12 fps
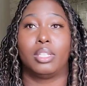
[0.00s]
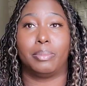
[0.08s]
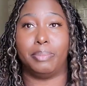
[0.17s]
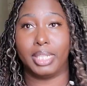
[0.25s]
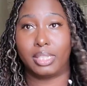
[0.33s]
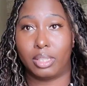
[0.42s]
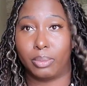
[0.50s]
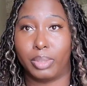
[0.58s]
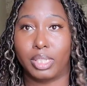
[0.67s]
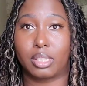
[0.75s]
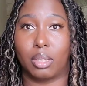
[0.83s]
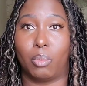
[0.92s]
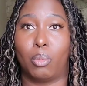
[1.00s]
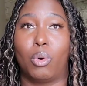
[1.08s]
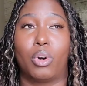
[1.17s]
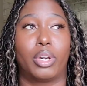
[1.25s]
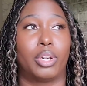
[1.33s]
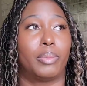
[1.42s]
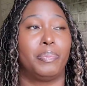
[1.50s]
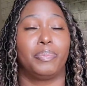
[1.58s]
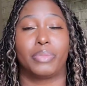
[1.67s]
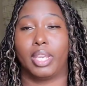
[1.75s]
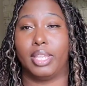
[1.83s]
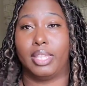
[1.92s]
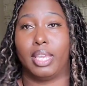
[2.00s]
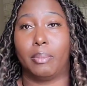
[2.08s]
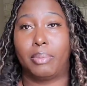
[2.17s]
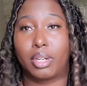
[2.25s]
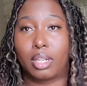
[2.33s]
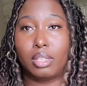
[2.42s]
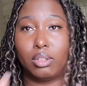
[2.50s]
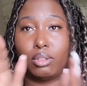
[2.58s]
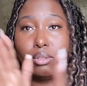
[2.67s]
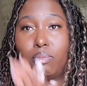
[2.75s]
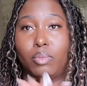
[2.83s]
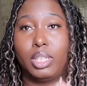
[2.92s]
mist it with some water, and then put a little